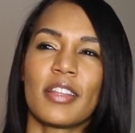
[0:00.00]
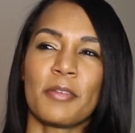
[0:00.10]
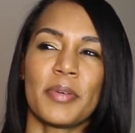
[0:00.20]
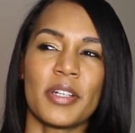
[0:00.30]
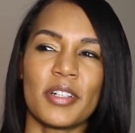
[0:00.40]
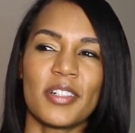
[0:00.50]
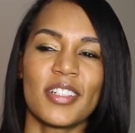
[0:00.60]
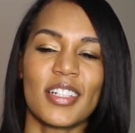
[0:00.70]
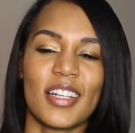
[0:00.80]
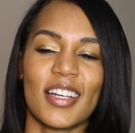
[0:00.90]
They
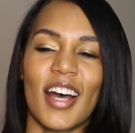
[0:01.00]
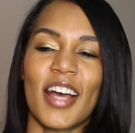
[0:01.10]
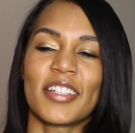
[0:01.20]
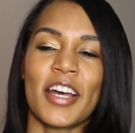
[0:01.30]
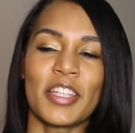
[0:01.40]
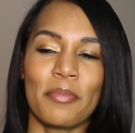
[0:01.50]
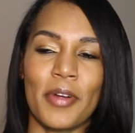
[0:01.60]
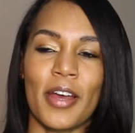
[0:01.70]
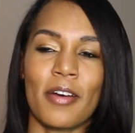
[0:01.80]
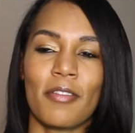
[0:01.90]
pilled, I dyed them
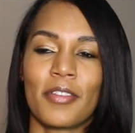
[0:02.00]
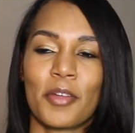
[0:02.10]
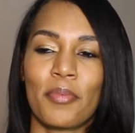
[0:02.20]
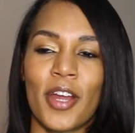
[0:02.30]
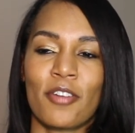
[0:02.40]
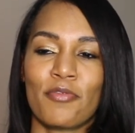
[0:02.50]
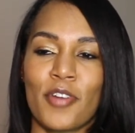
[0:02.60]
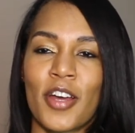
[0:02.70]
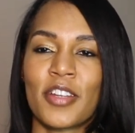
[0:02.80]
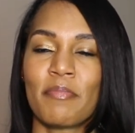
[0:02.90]
brown, the brown
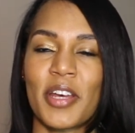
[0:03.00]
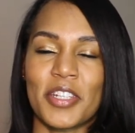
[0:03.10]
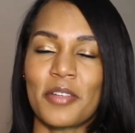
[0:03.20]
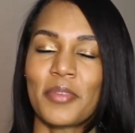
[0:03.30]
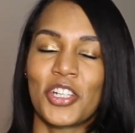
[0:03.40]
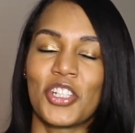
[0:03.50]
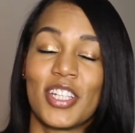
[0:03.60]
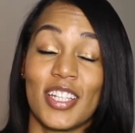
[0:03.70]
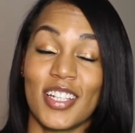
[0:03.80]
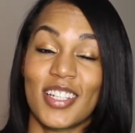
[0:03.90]
run and messed up my
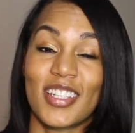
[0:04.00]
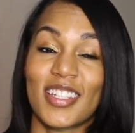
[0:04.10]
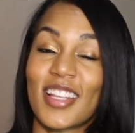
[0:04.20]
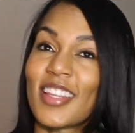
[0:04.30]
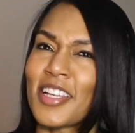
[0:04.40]
sheets.